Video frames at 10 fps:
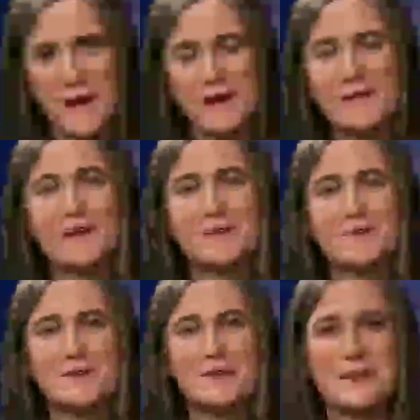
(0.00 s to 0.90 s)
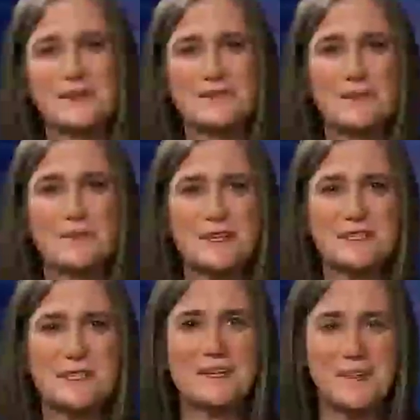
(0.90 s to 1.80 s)
Act. Thanks for joining us from
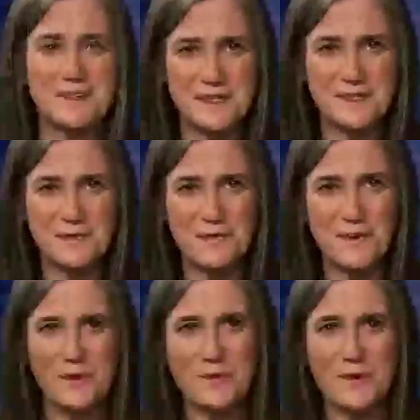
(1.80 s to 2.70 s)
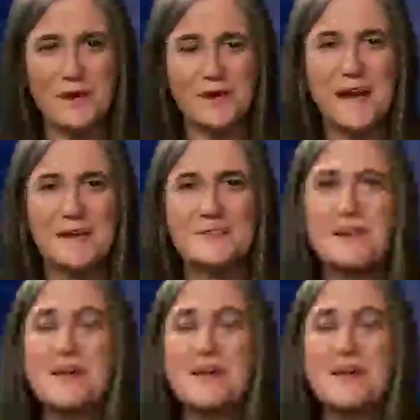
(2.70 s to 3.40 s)
D.C. Thanks, that does it for the broadcast.